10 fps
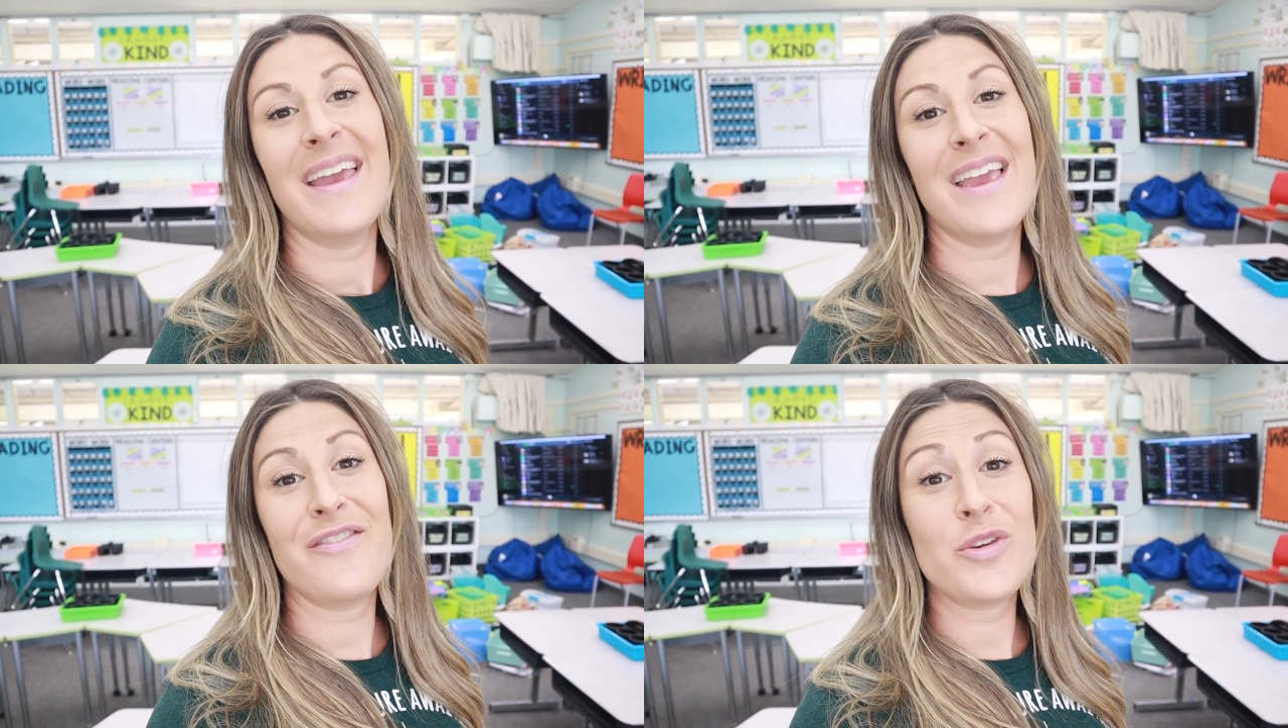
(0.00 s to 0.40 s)

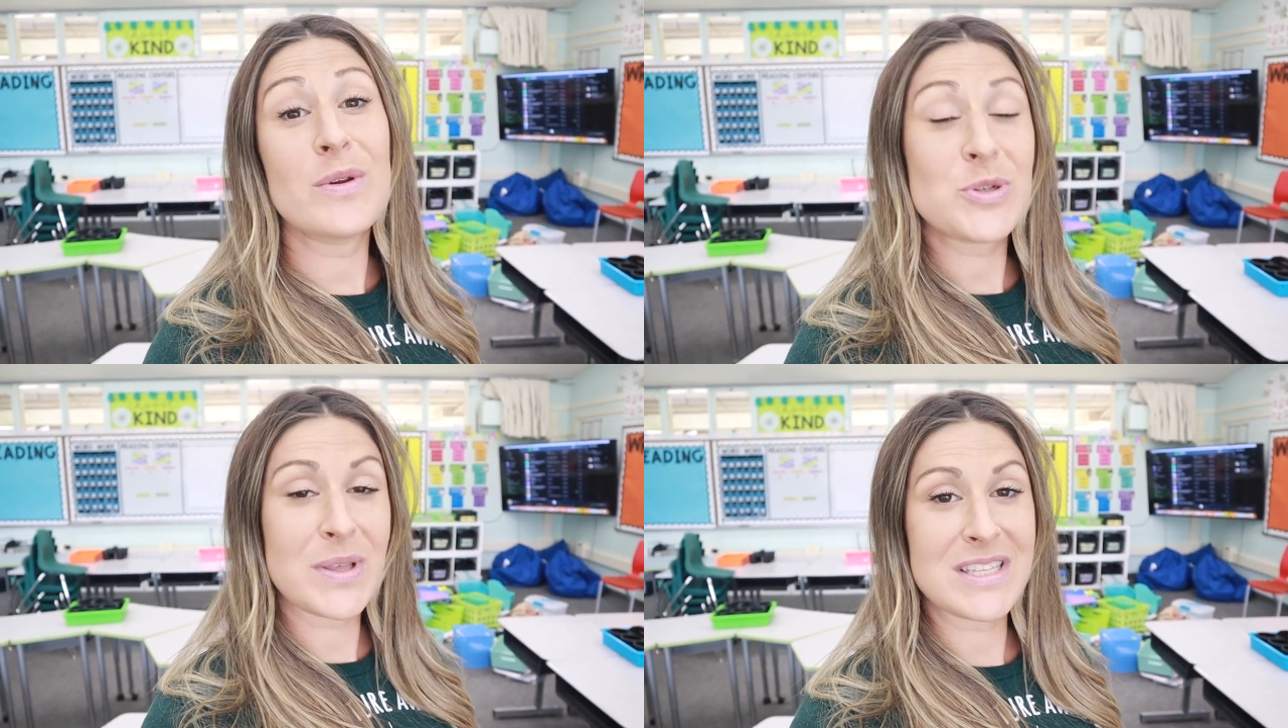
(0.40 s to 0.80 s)
If you
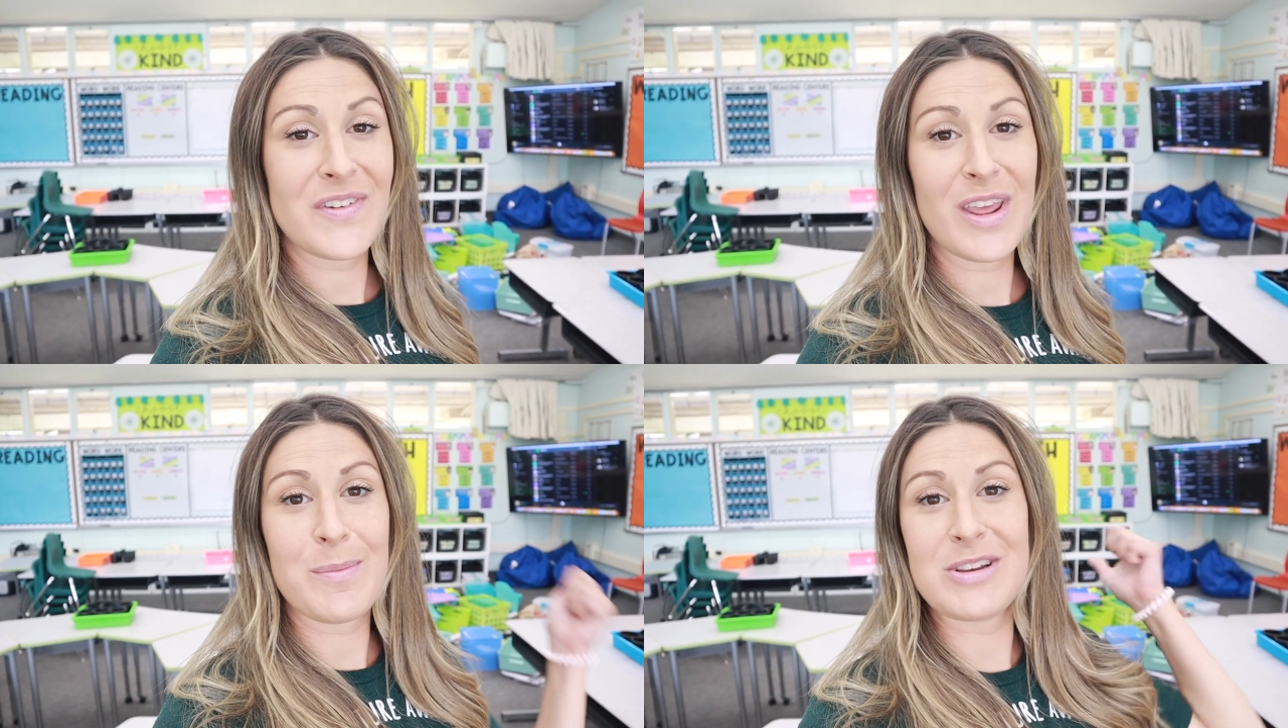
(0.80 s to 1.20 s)
enjoyed this
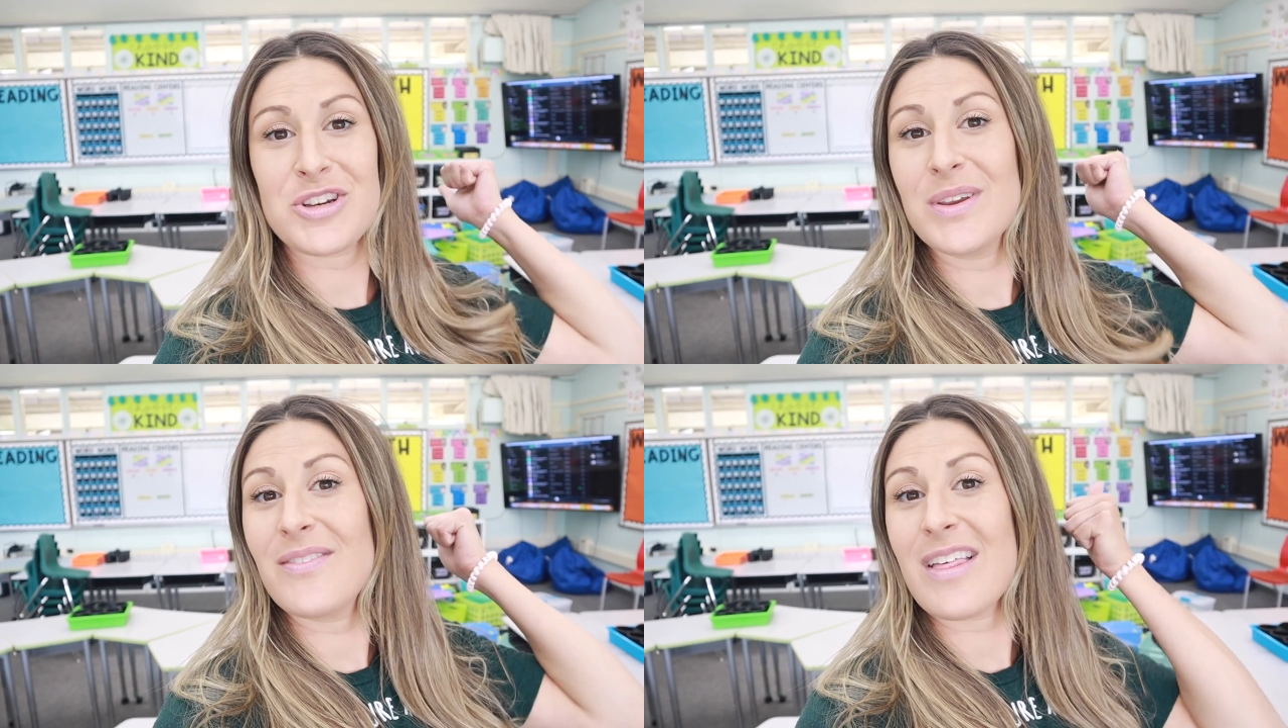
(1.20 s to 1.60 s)
video, make
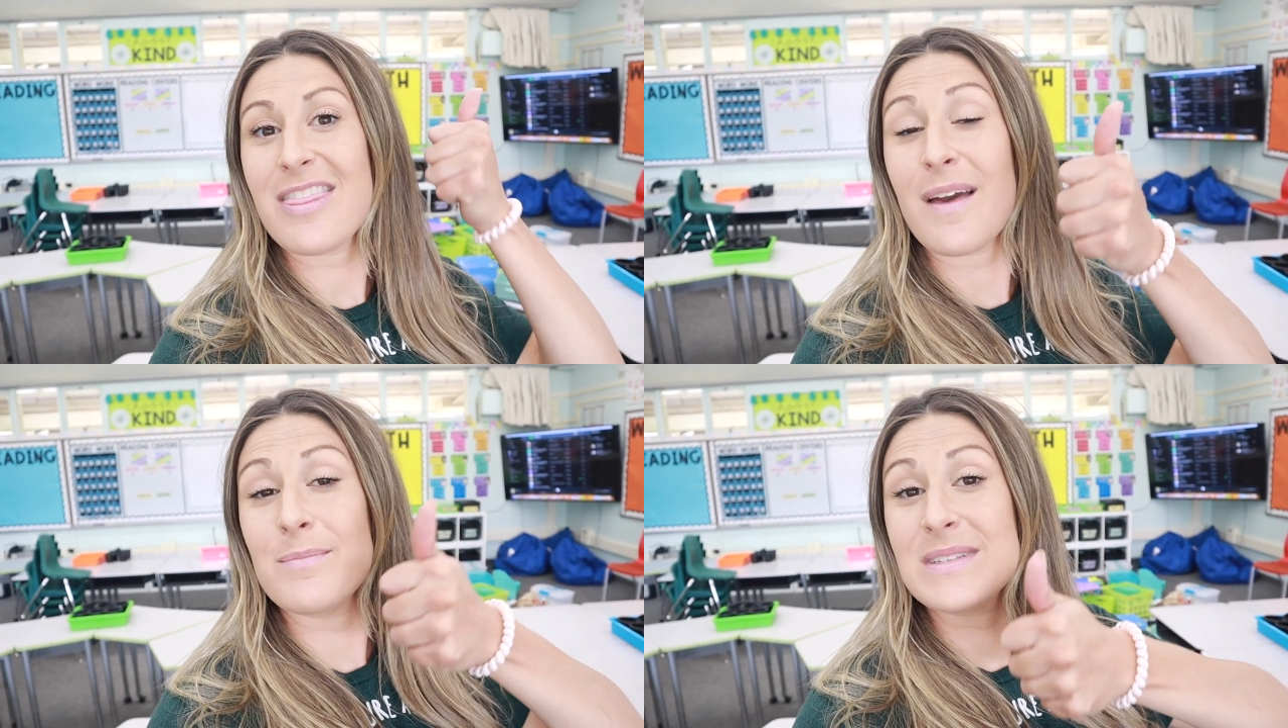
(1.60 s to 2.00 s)
sure you give it a
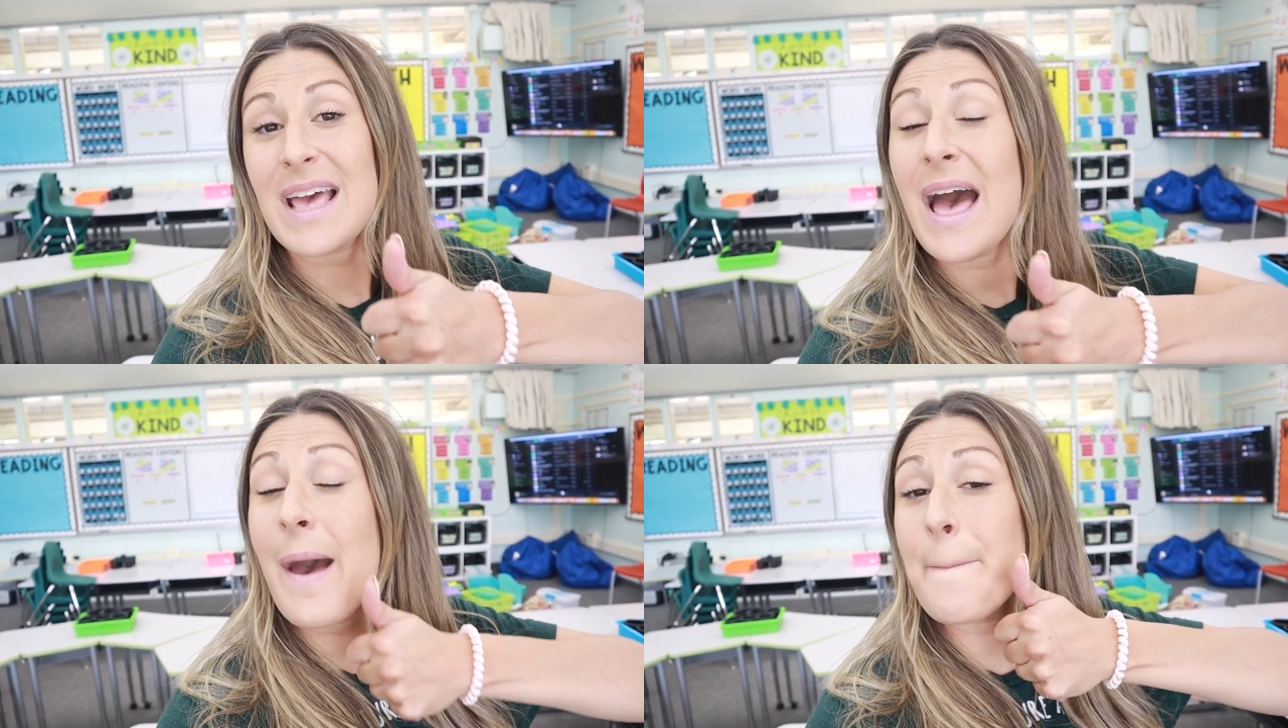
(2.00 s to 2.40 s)
thumbs
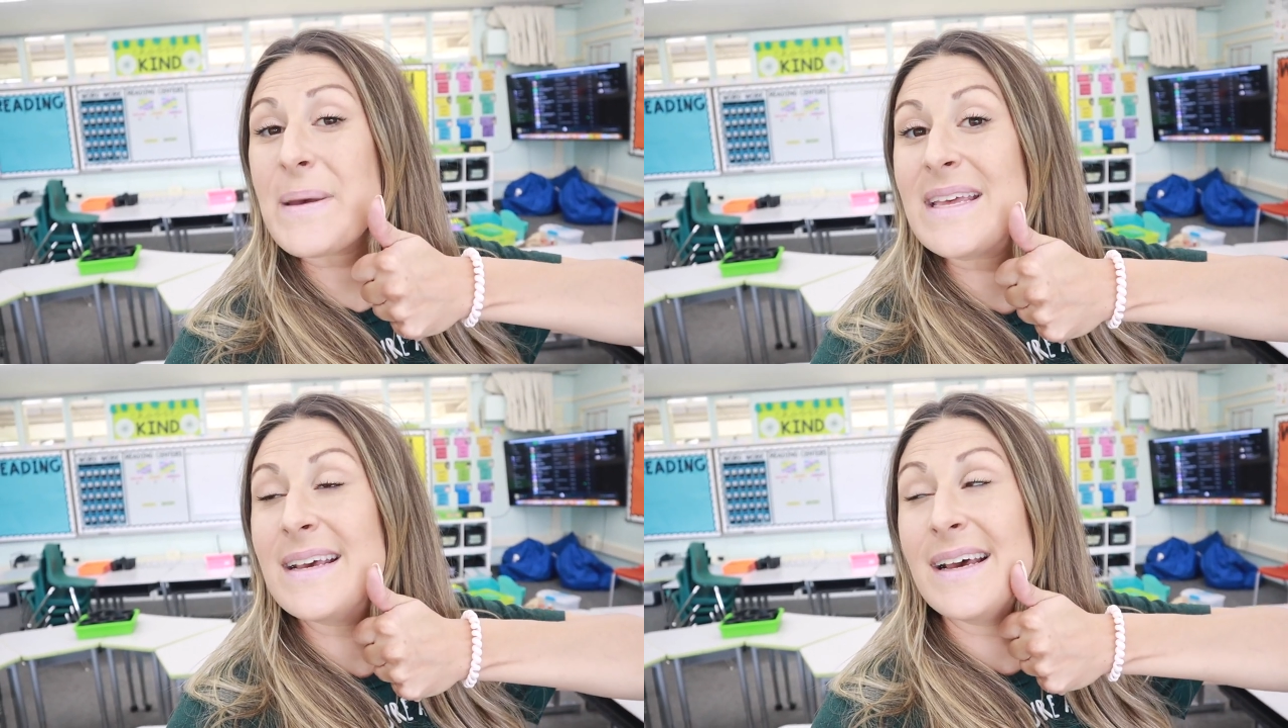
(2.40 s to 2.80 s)
up.